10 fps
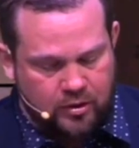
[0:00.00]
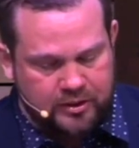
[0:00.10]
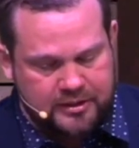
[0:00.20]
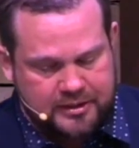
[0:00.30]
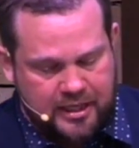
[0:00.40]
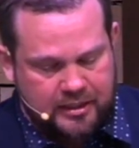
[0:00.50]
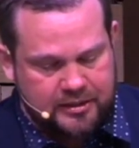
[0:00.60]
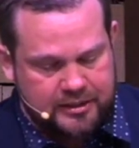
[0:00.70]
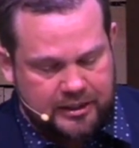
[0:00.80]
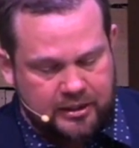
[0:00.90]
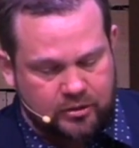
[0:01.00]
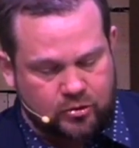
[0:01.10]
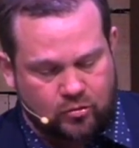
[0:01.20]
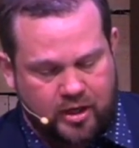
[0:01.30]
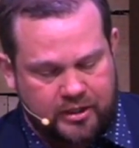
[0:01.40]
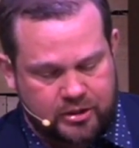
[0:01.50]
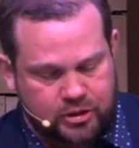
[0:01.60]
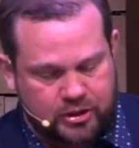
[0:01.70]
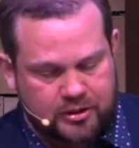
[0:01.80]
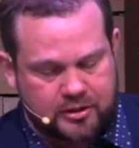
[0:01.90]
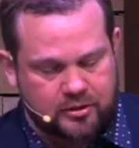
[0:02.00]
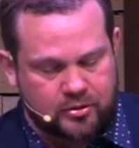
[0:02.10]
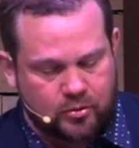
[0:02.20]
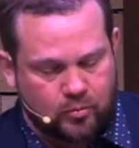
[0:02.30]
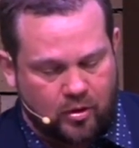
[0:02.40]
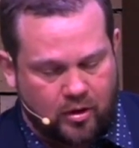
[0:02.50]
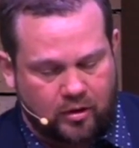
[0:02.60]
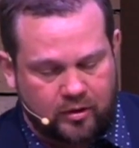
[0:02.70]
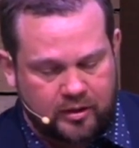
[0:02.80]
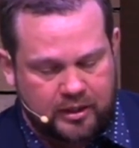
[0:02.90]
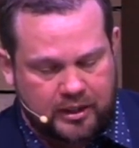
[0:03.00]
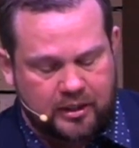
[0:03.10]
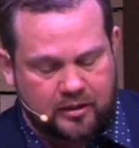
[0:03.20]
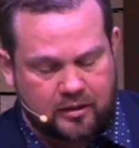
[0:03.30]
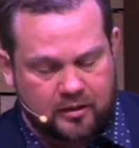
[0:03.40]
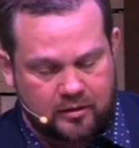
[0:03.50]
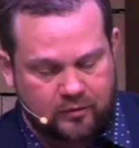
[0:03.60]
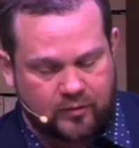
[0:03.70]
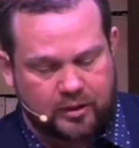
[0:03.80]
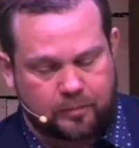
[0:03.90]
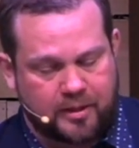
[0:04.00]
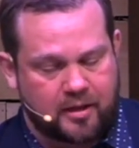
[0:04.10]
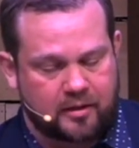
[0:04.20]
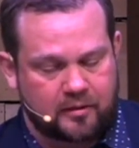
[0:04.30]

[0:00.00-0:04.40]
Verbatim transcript: the saints in Christ Jesus who are in Philippi.